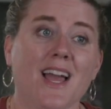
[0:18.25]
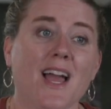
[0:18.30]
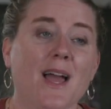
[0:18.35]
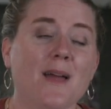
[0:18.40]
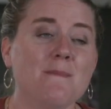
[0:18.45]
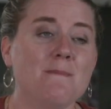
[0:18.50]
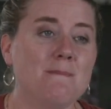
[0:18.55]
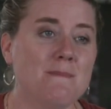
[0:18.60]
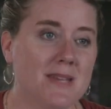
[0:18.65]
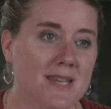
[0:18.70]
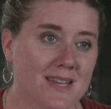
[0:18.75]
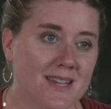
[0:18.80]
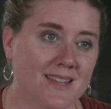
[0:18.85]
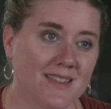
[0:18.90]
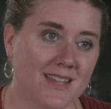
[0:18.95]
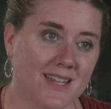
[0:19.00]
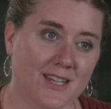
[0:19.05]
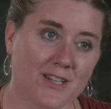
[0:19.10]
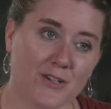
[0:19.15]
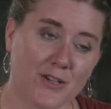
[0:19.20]
Admitting
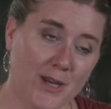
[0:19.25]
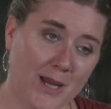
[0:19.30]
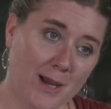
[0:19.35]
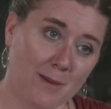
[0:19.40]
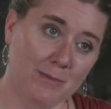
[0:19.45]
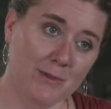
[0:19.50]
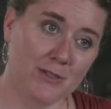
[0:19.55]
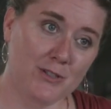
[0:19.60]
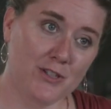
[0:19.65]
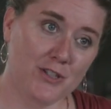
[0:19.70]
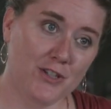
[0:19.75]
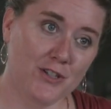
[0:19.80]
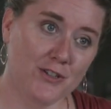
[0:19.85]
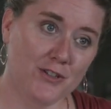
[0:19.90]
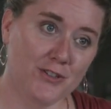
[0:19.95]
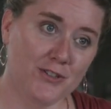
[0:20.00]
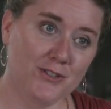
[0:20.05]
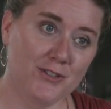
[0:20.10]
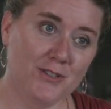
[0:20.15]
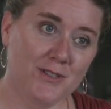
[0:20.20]
that it could happen to
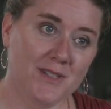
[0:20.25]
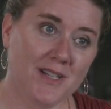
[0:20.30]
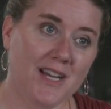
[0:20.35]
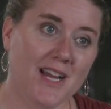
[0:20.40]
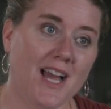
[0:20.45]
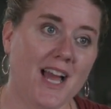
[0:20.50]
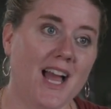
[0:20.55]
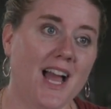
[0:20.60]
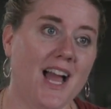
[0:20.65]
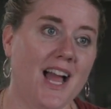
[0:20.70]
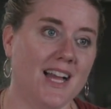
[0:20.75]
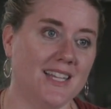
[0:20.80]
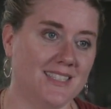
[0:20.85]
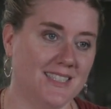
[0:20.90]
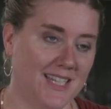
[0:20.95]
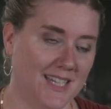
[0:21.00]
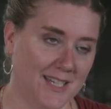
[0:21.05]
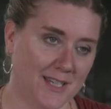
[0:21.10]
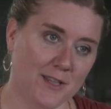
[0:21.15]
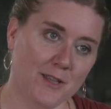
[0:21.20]
you and
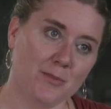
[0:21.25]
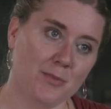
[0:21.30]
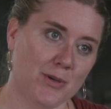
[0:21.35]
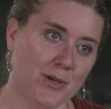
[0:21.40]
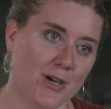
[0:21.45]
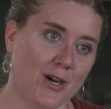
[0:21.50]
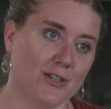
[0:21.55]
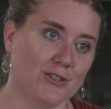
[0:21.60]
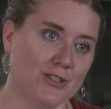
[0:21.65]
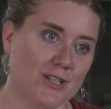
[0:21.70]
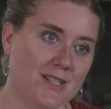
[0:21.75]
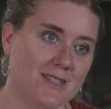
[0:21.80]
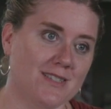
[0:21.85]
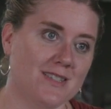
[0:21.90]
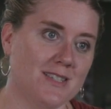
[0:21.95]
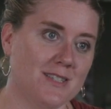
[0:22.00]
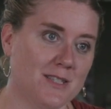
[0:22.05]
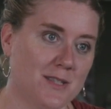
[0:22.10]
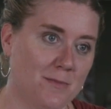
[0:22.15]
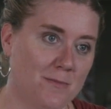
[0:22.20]
taking the precautions
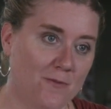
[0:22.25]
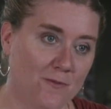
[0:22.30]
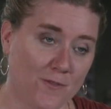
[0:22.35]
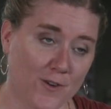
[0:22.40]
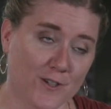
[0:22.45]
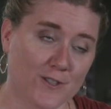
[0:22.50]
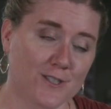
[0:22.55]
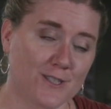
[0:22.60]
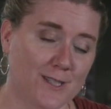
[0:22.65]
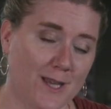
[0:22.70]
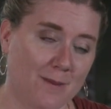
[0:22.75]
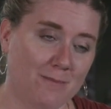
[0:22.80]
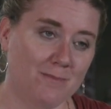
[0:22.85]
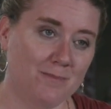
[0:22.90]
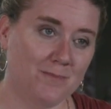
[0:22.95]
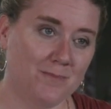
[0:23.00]
is the first step.